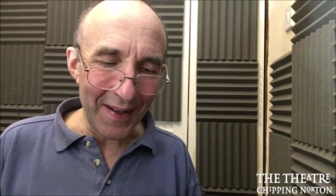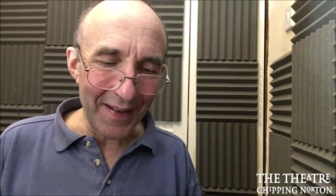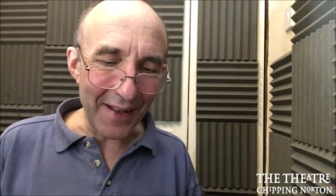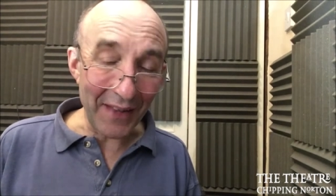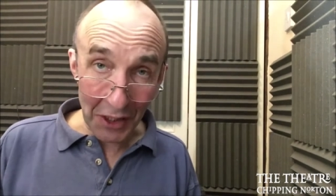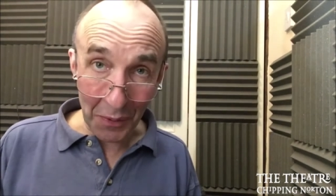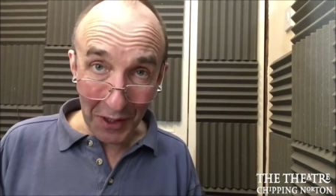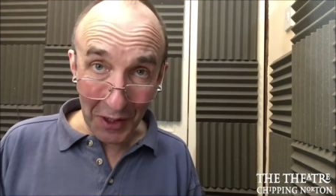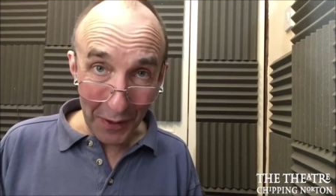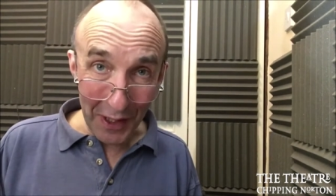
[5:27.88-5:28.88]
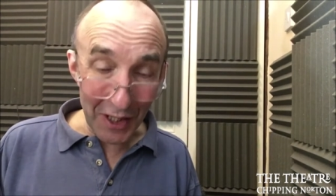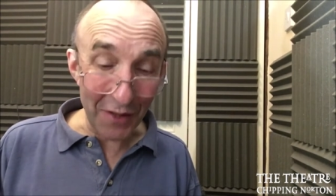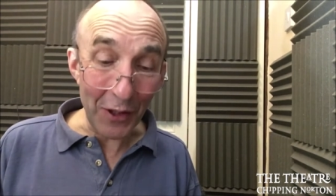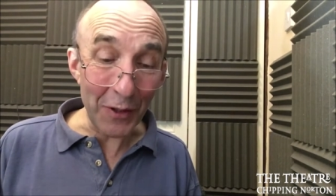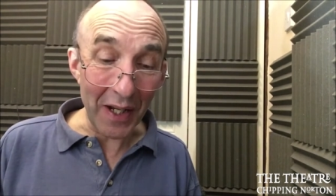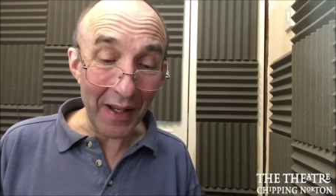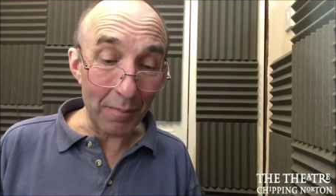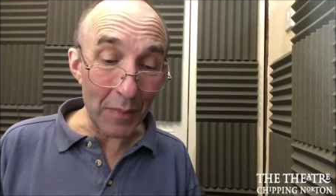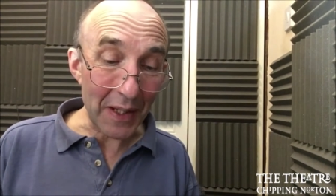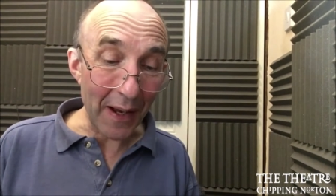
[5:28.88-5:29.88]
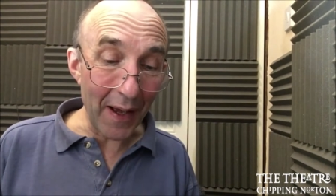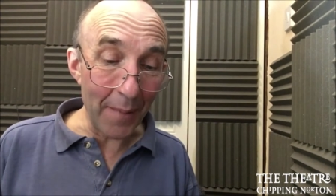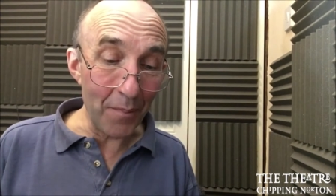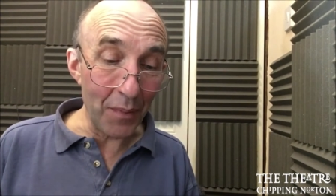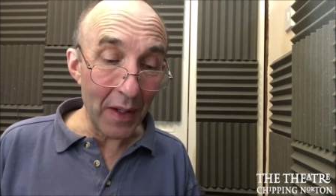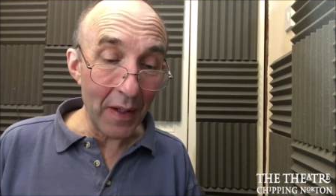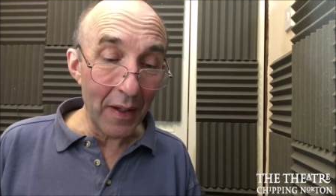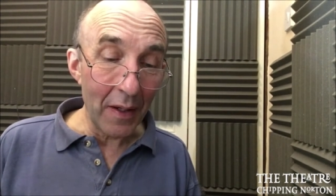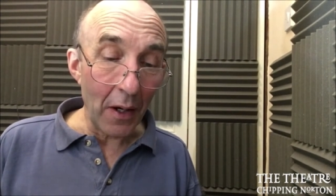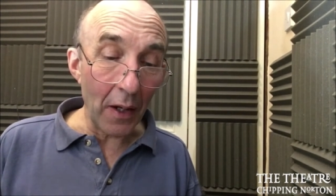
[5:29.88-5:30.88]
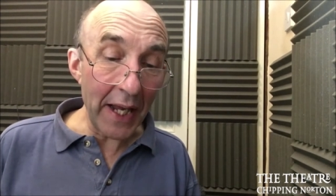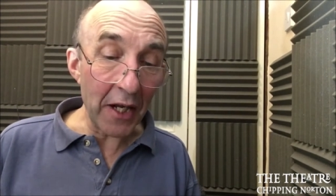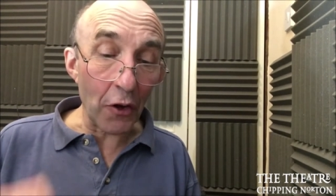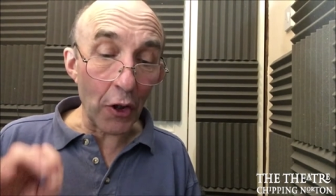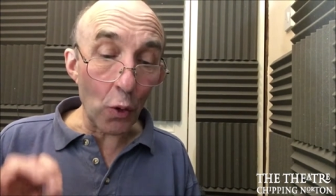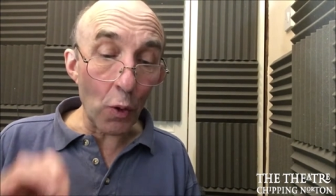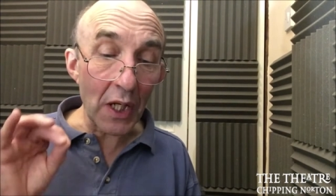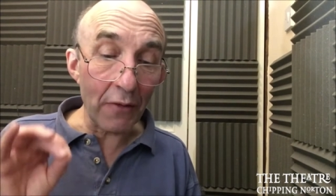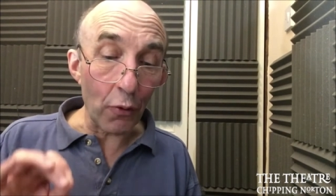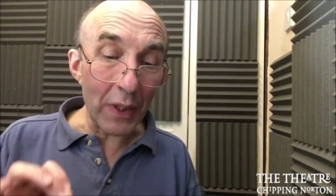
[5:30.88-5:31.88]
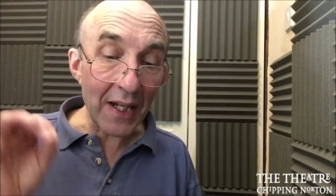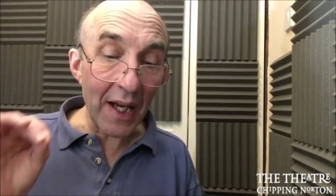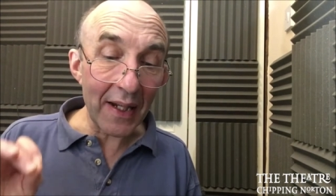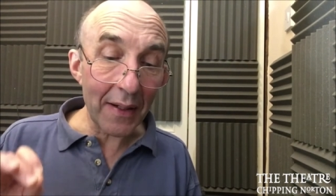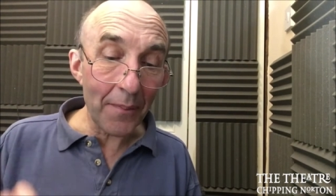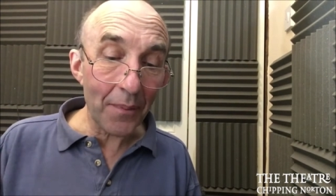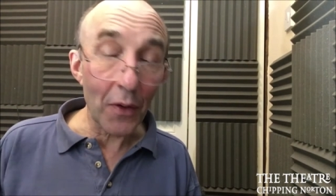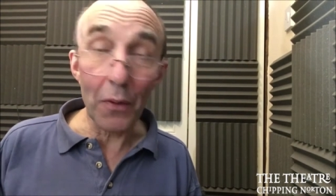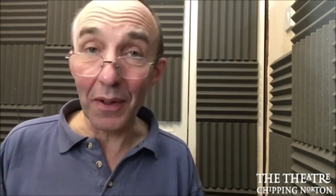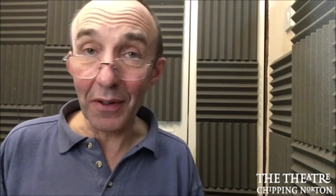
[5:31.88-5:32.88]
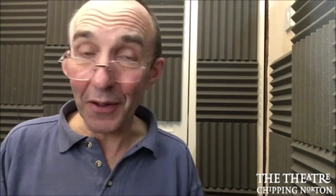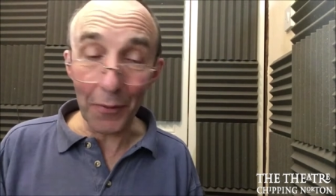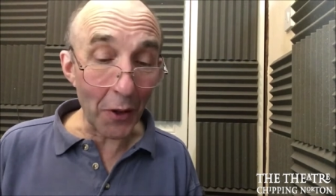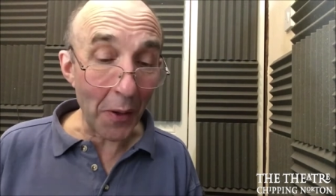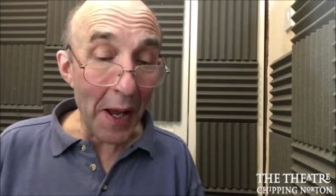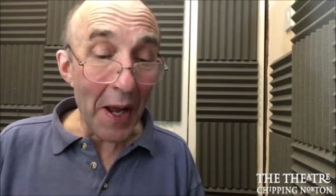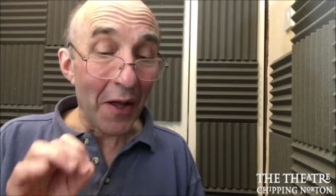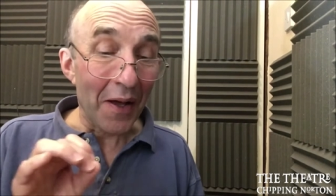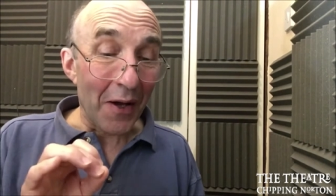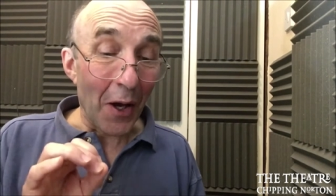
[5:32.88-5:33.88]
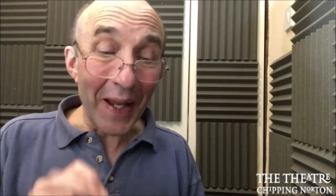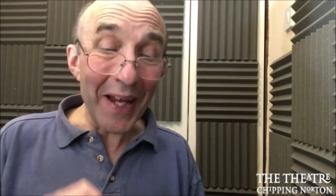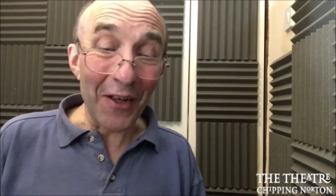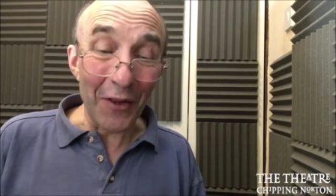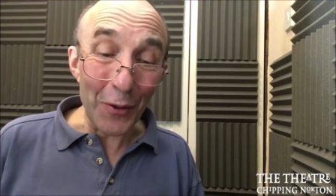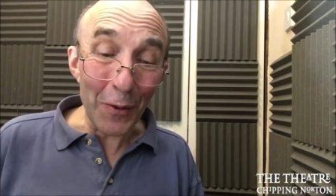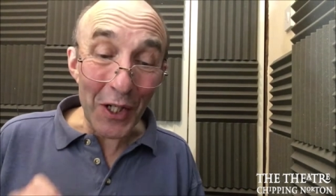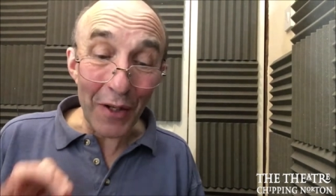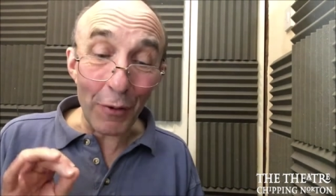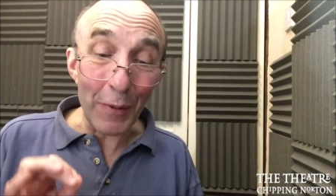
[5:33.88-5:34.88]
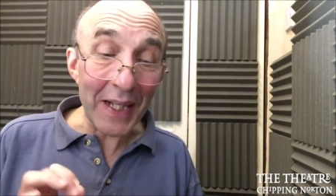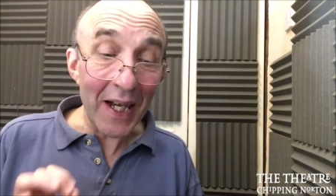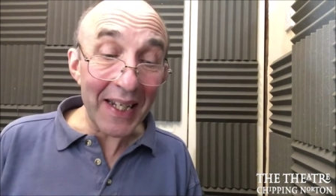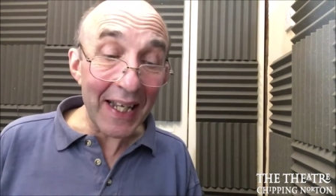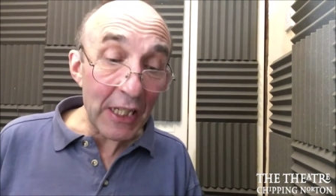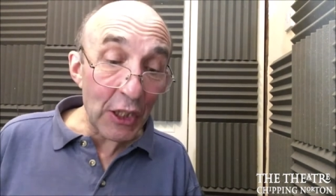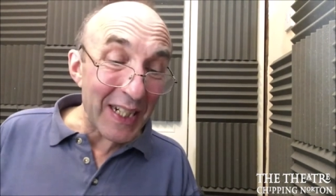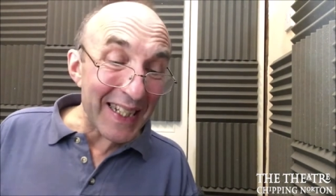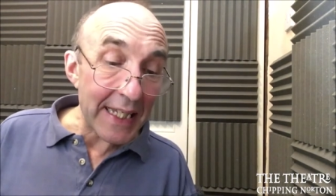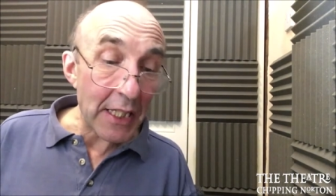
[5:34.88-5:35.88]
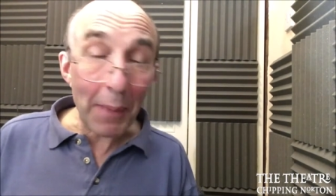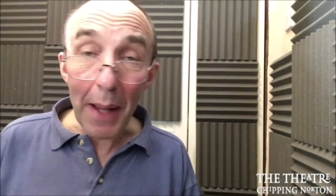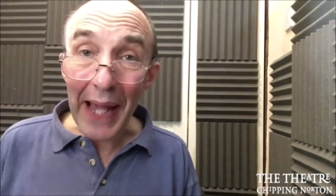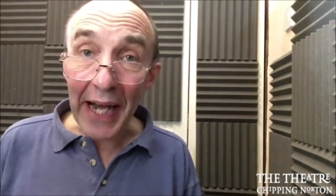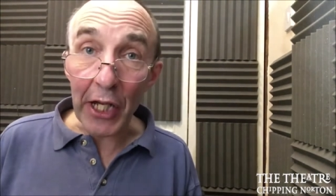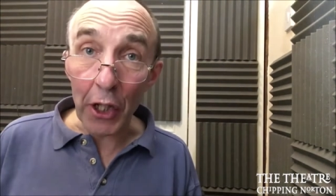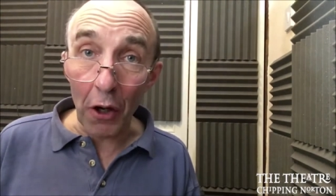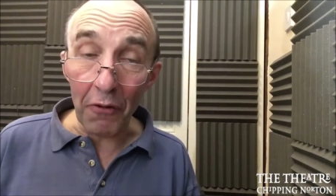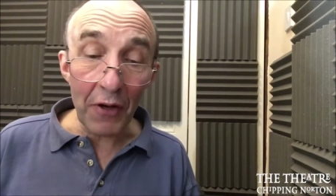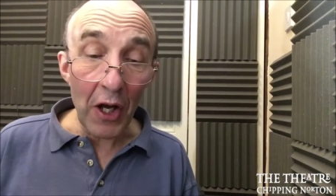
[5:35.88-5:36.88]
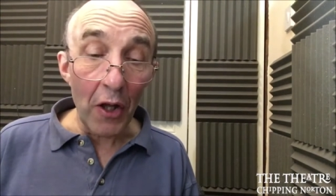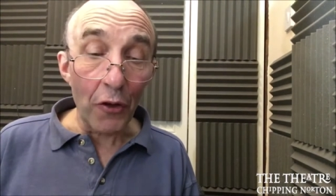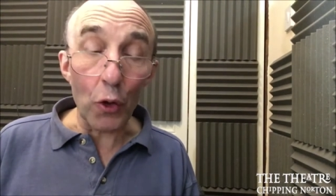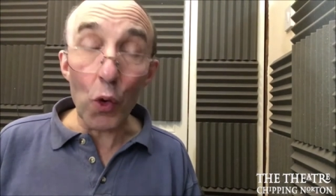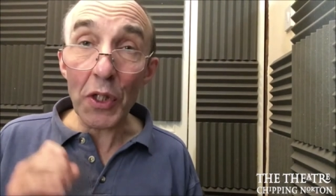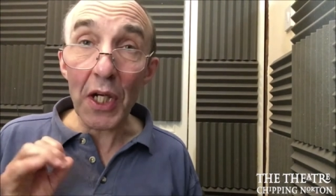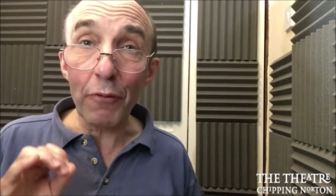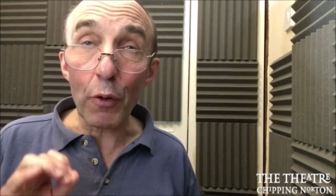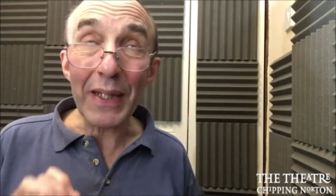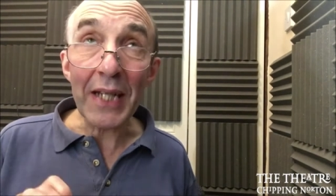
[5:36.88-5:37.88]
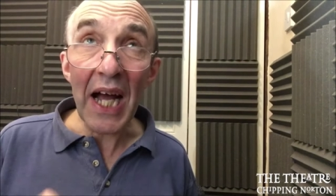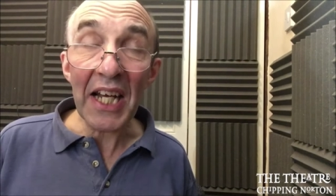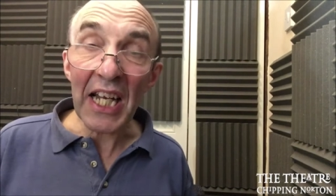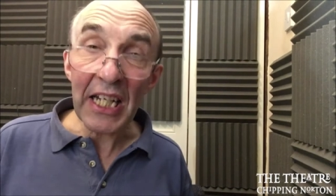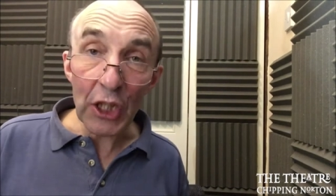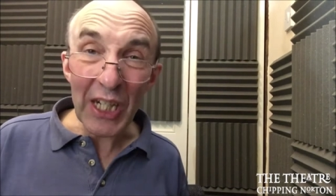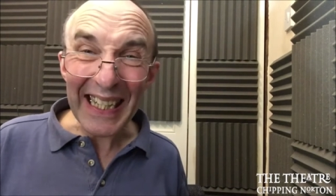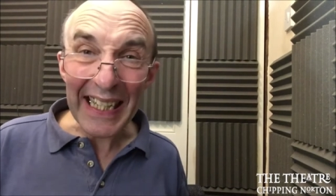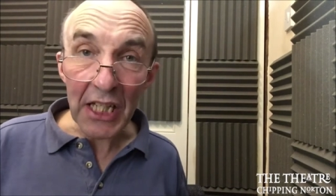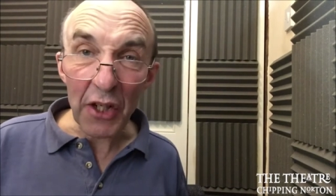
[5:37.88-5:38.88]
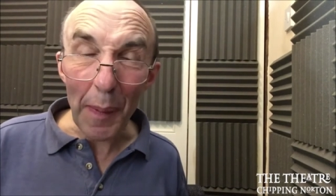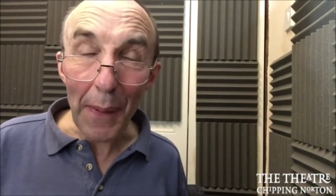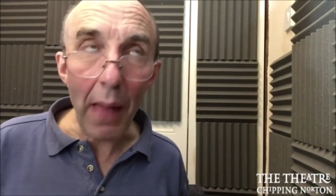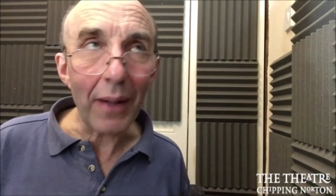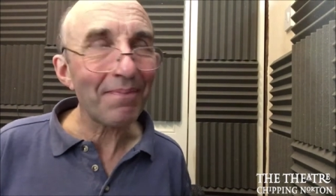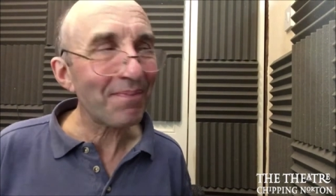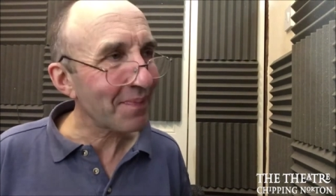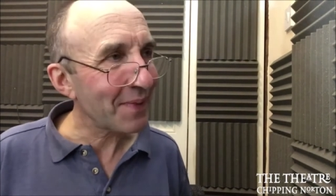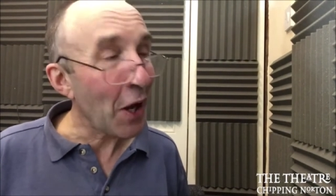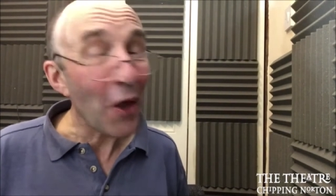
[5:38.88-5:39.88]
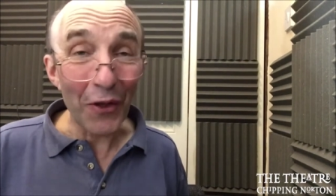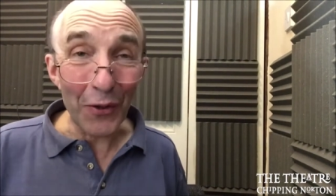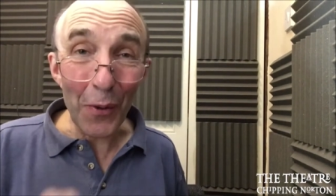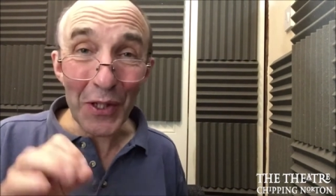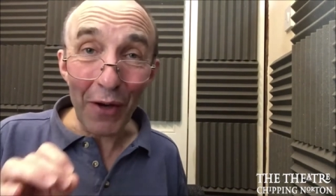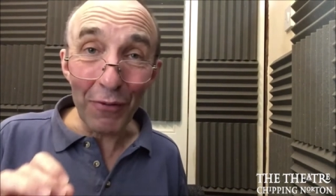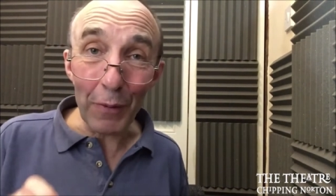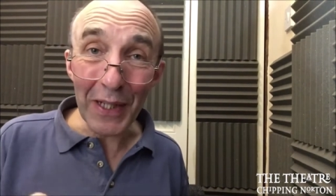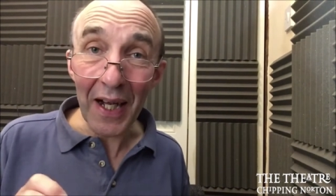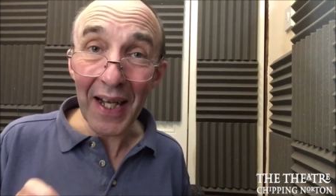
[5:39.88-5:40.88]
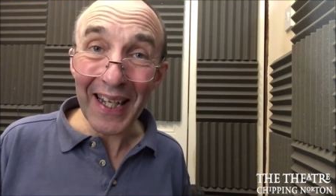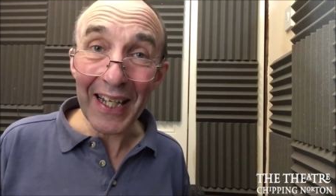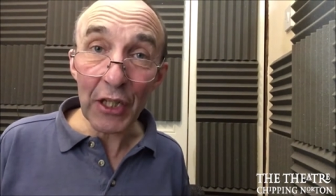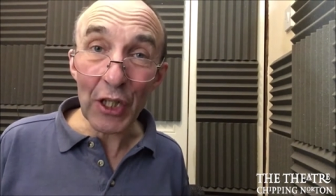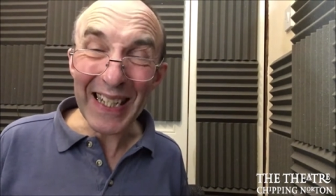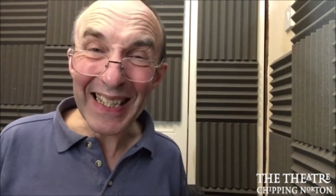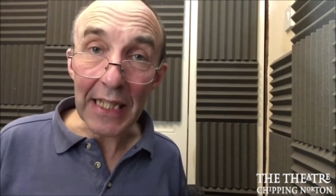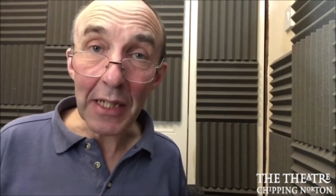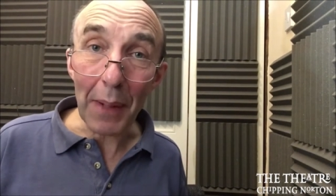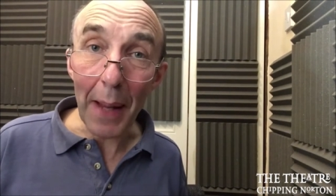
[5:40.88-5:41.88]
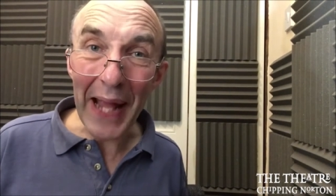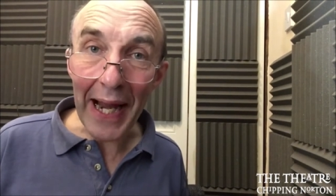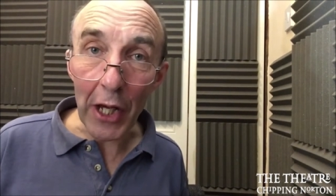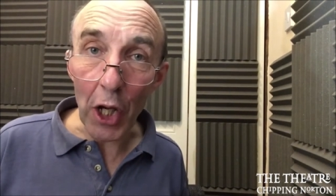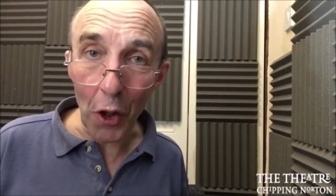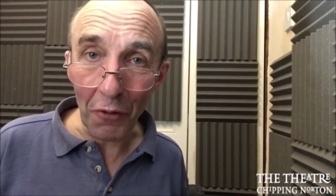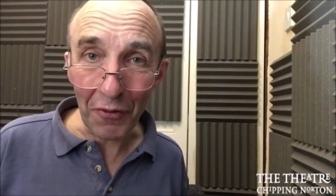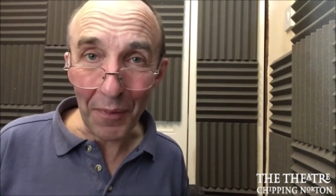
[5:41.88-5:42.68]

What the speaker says: Now that's one to rehearse a few times. Olenka, the daughter of the retired... Oh no, I got it wrong. Olenka, the daughter of the retired collegiate assessor Plemyaniakov. The daughter of the retired collegiate assessor... The daughter of the retired collegiate assessor Plemyaniakov.